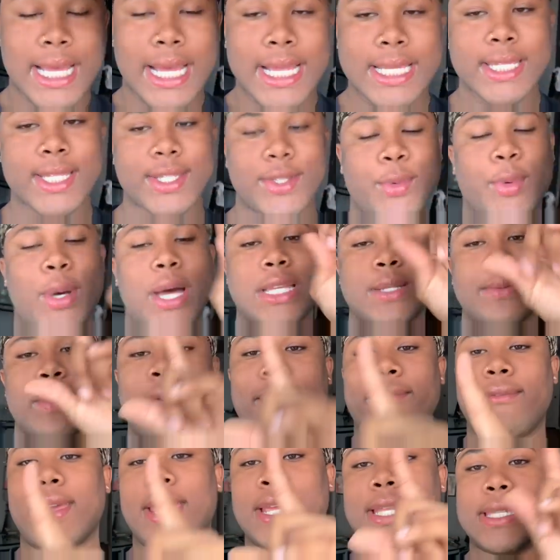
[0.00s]
I just wash my
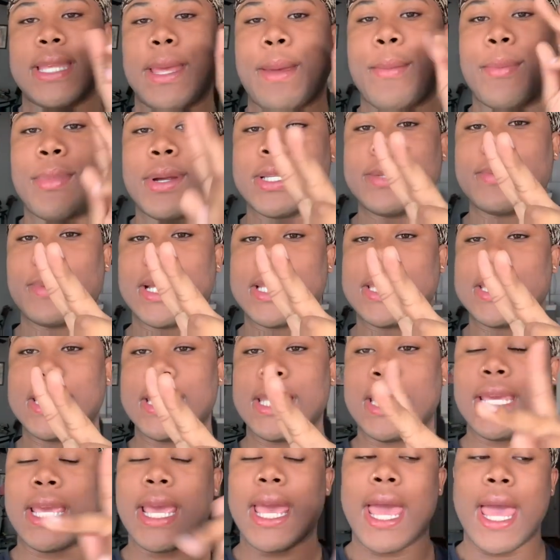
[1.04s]
face and brush my
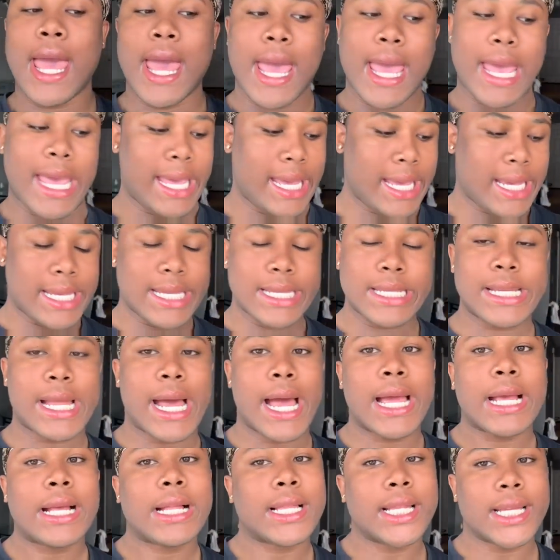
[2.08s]
teeth and
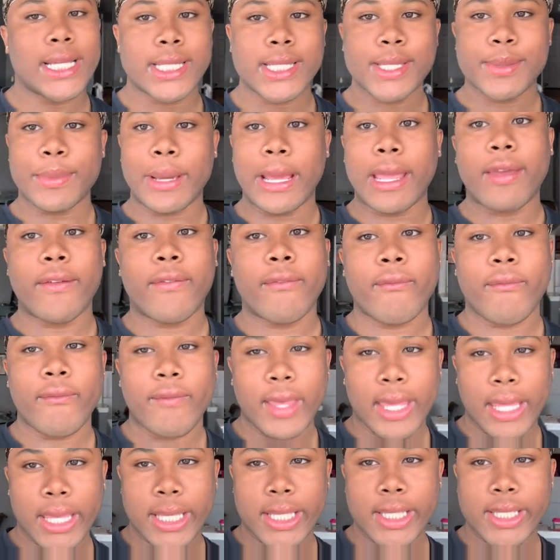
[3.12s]
I cleanse my
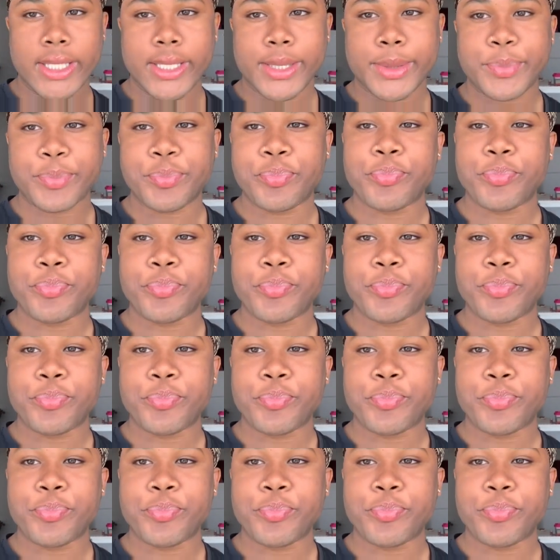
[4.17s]
face.